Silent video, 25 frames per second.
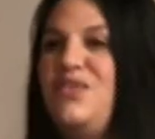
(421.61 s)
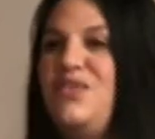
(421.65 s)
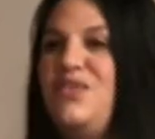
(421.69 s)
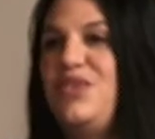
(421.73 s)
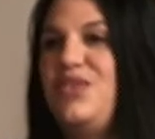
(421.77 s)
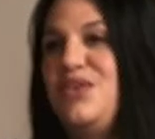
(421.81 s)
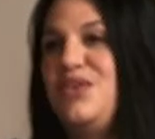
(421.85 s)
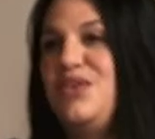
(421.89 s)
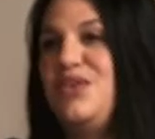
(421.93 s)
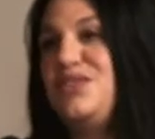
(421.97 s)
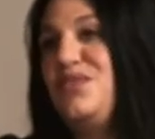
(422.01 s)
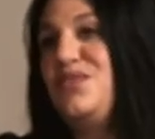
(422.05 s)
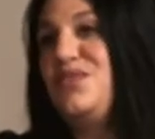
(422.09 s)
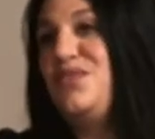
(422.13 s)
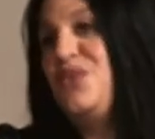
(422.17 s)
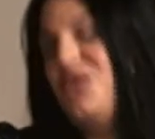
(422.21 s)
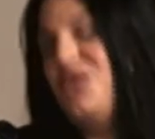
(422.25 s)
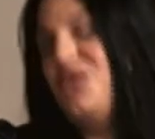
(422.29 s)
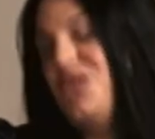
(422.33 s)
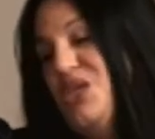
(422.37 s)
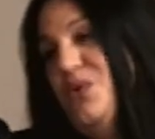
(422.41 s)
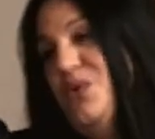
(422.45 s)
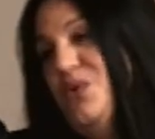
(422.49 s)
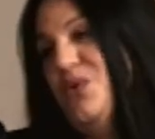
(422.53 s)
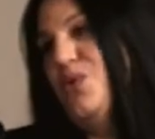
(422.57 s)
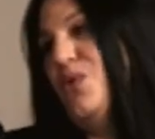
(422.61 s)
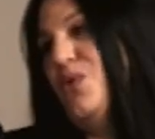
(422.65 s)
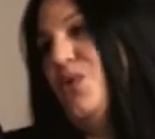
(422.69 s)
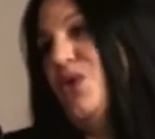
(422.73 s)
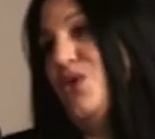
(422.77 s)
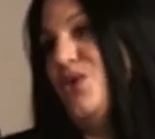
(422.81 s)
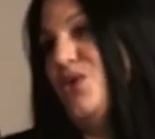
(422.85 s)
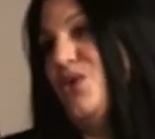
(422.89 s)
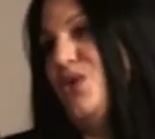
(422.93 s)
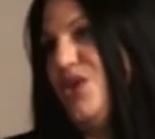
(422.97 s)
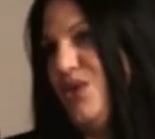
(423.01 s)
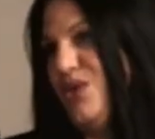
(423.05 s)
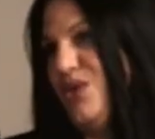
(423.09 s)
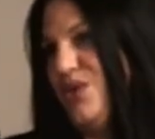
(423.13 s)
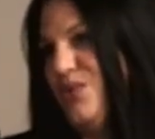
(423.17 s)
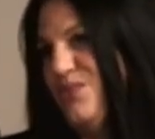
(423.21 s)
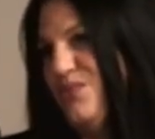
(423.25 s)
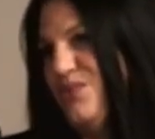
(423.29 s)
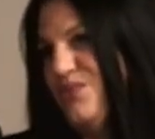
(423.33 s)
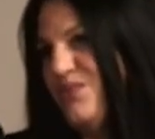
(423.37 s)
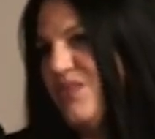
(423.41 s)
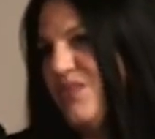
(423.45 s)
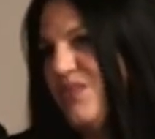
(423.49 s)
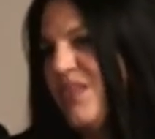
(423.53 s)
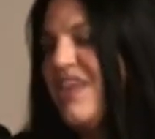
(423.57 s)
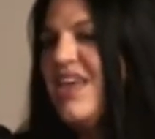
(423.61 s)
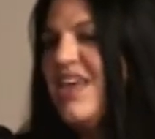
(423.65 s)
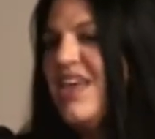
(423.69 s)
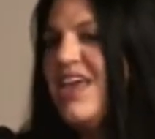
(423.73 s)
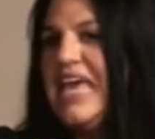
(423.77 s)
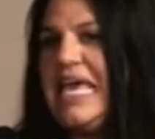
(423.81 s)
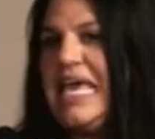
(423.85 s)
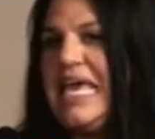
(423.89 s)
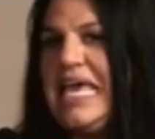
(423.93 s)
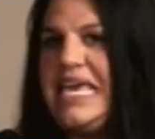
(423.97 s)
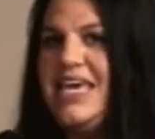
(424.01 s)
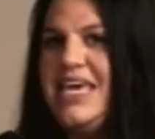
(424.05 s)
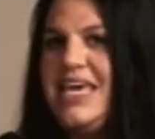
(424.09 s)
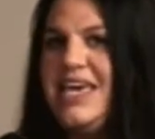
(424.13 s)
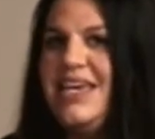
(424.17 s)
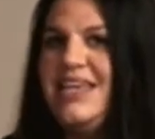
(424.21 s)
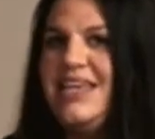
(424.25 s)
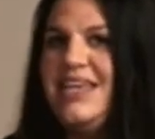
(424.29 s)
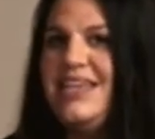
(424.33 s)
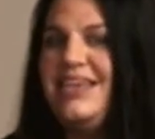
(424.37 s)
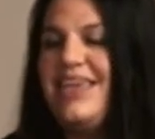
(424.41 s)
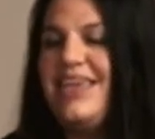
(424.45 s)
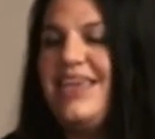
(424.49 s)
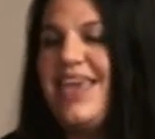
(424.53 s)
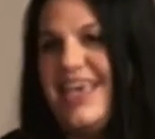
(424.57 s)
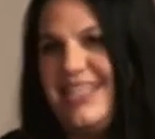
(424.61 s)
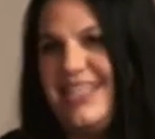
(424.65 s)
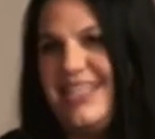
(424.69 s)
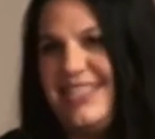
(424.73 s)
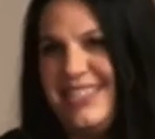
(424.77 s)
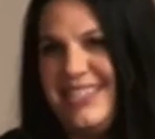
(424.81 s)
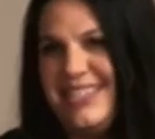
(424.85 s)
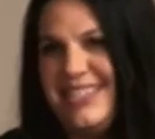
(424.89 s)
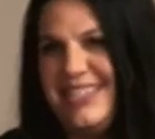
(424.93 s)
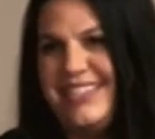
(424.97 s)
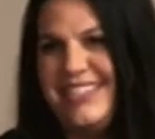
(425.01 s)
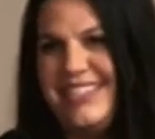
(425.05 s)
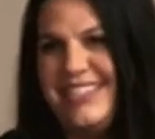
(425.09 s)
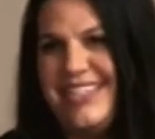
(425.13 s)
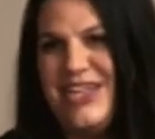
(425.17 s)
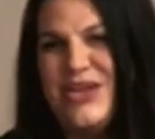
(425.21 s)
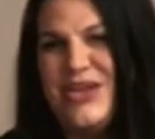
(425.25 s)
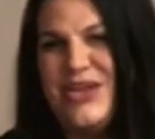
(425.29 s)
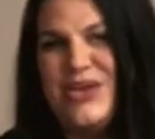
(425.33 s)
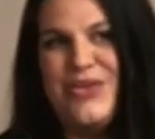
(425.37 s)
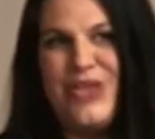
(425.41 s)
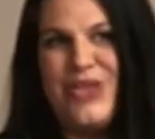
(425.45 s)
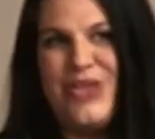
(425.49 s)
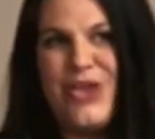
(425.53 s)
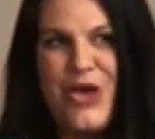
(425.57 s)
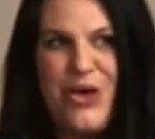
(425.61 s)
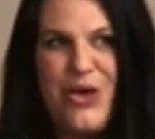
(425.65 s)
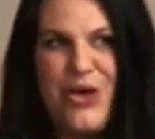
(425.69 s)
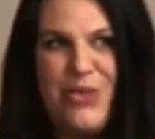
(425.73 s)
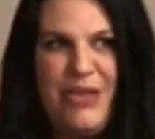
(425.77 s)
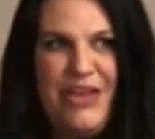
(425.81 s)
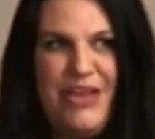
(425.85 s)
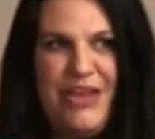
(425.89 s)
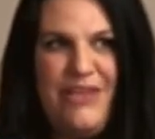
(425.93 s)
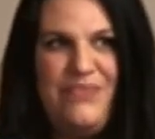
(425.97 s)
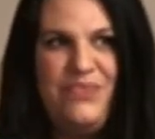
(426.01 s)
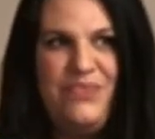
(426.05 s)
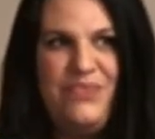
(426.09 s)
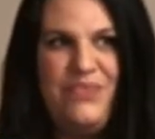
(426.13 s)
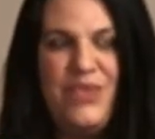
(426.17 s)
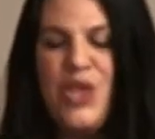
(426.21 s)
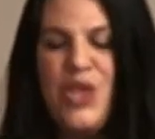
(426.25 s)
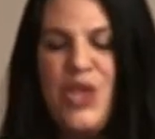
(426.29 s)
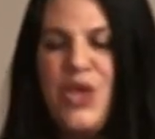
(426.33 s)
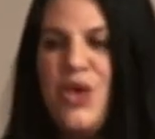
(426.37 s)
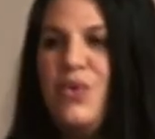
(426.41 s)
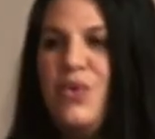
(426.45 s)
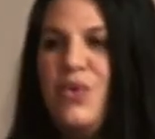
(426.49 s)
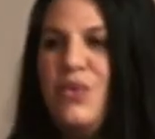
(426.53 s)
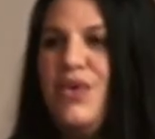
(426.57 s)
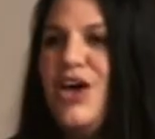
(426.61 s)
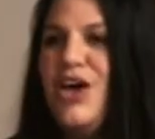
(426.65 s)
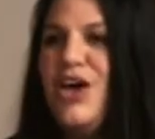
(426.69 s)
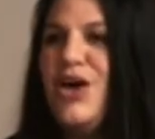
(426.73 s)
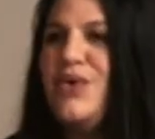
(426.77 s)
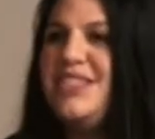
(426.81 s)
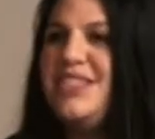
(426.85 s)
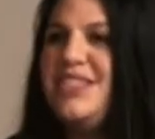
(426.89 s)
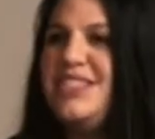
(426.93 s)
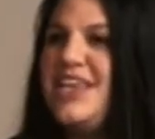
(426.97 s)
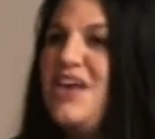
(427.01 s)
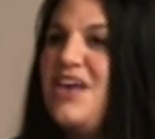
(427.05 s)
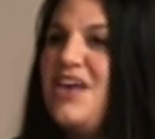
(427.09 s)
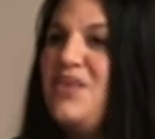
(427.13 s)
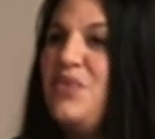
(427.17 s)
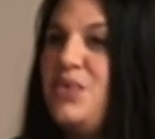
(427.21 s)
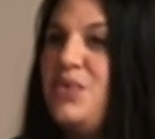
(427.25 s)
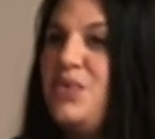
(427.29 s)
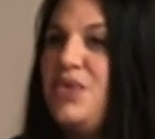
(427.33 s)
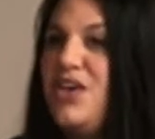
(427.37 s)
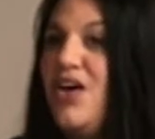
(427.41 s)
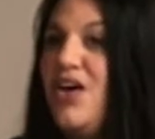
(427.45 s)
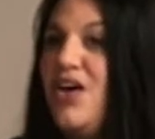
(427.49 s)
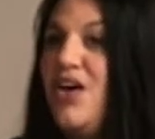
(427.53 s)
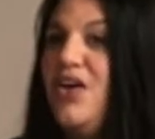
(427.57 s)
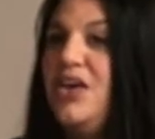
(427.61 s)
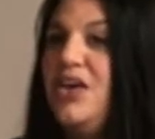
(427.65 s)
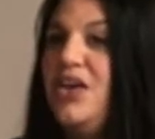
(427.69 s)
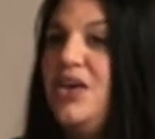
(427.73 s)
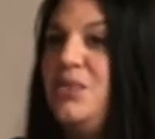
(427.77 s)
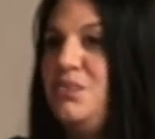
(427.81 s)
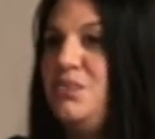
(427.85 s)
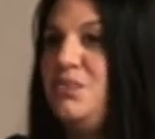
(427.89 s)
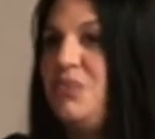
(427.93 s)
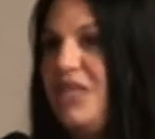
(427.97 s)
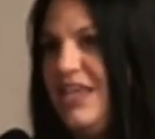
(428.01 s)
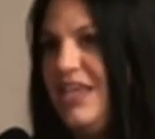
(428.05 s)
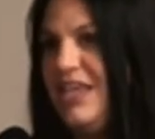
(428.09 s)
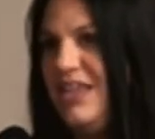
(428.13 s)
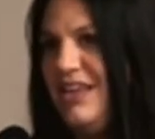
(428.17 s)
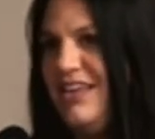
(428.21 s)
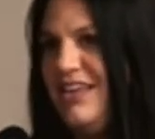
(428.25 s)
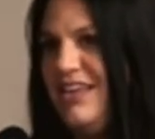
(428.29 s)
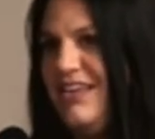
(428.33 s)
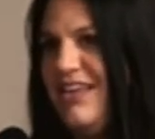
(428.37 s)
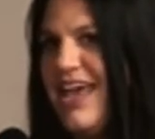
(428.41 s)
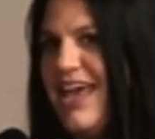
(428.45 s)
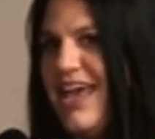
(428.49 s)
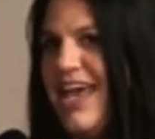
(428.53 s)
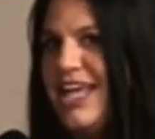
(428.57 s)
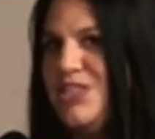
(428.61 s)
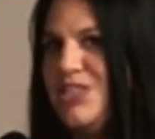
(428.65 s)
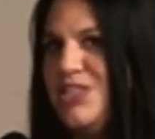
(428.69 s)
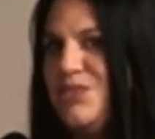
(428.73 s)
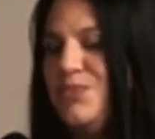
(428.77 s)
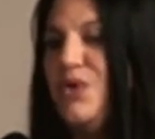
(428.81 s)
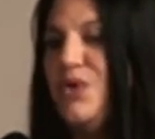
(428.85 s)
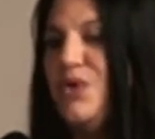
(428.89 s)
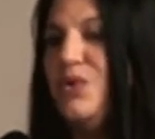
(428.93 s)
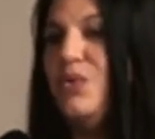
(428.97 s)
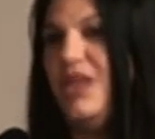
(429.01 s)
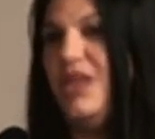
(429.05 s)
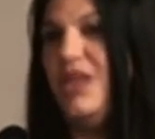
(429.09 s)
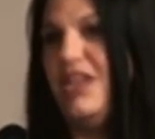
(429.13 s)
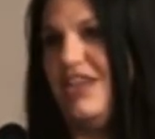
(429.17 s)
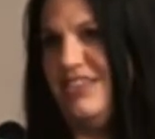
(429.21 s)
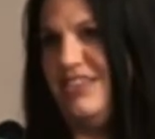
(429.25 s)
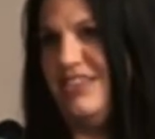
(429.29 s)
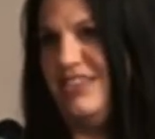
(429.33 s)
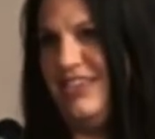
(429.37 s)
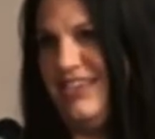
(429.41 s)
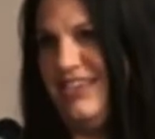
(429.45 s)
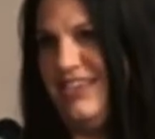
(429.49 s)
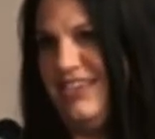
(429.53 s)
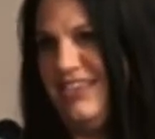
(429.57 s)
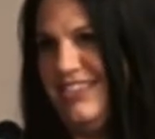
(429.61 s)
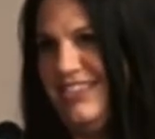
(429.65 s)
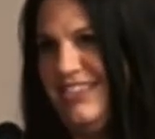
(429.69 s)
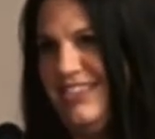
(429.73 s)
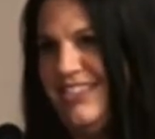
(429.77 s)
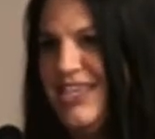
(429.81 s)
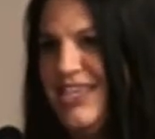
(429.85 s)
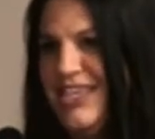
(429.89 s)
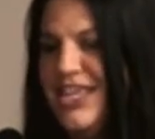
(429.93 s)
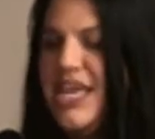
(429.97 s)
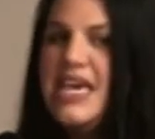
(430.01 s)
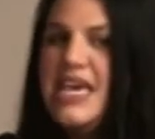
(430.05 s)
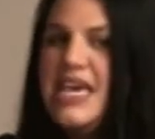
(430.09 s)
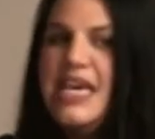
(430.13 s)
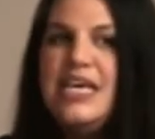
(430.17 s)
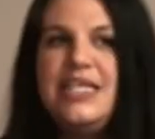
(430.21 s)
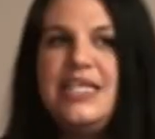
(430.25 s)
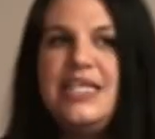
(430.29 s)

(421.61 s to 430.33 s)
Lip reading: For those of you who are new, in cases in Oklahoma, we always have what we call competing expert witnesses.